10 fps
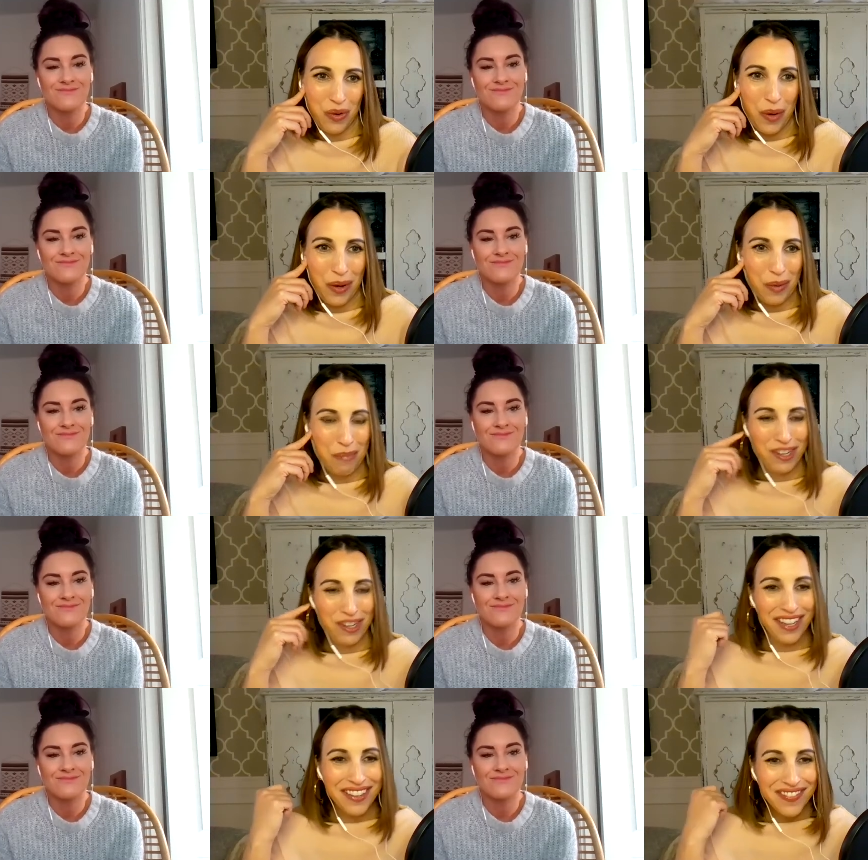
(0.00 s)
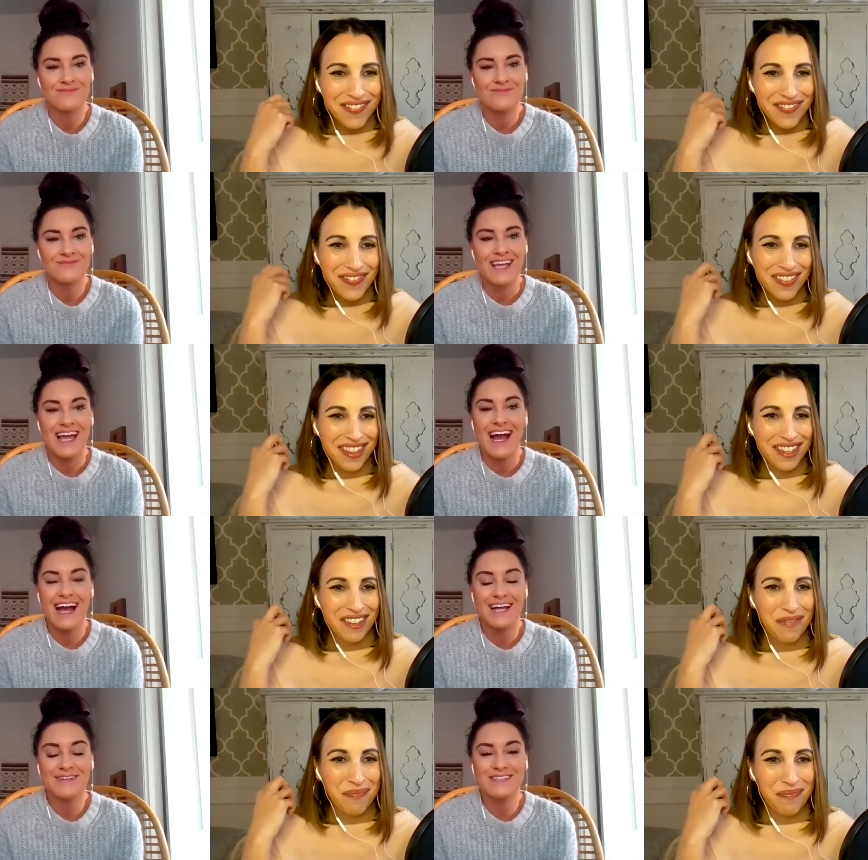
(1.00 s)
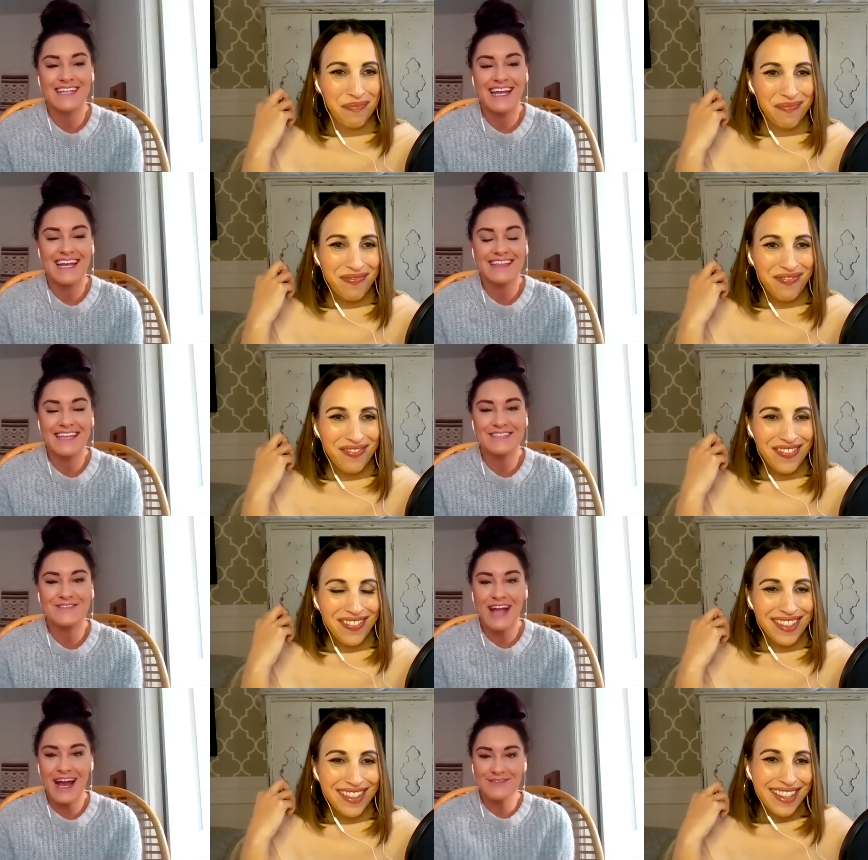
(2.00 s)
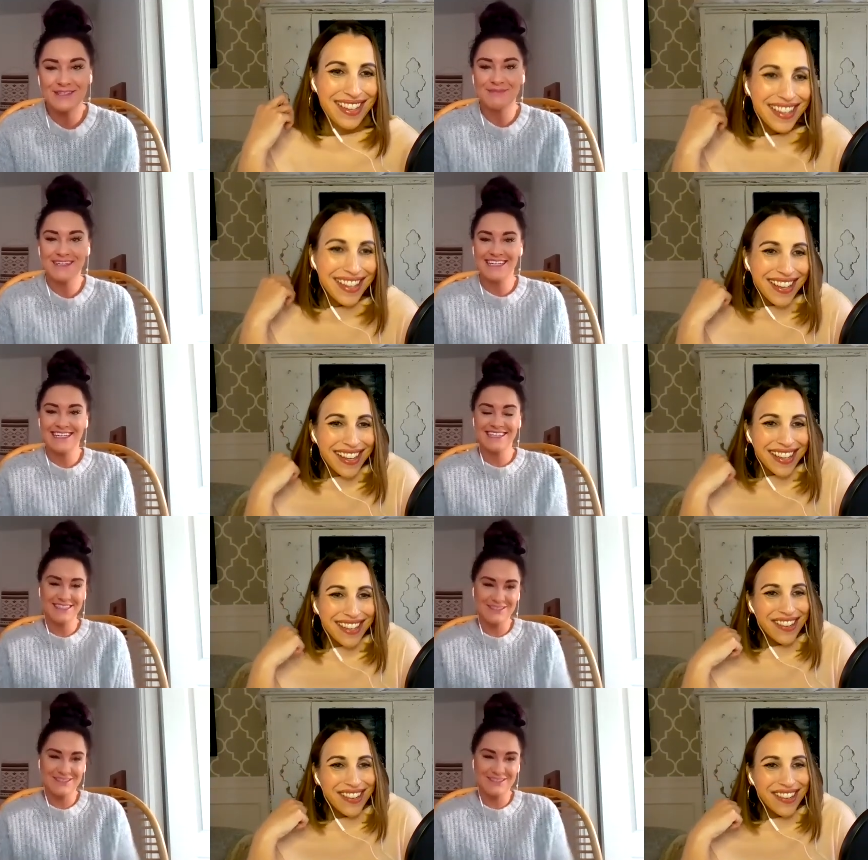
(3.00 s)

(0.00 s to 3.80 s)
Speaker 1: welcome, Brittany. Hi, Renee. Thanks for having me.